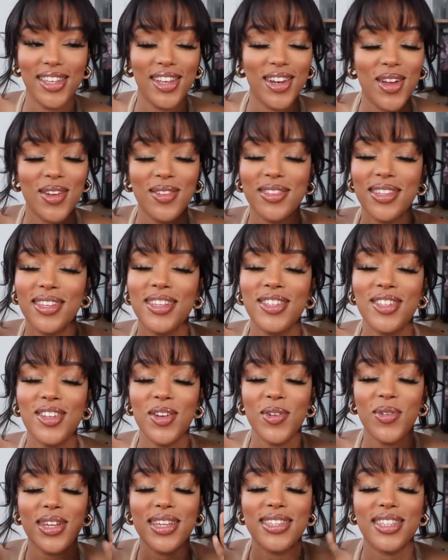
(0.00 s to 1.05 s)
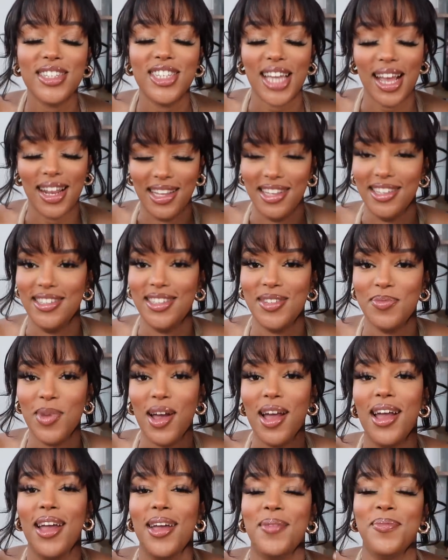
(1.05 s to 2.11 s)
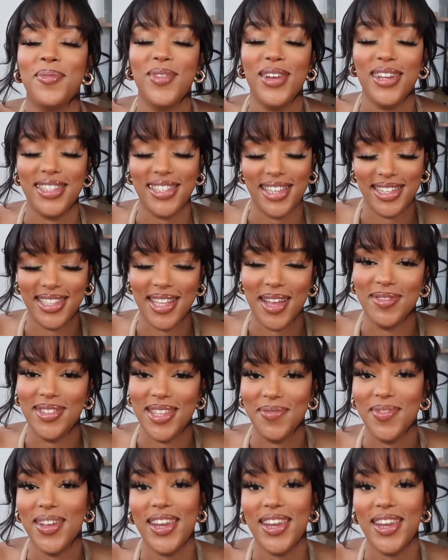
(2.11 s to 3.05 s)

You know, it's, you know it's a challenge, but I'm ready to accept it.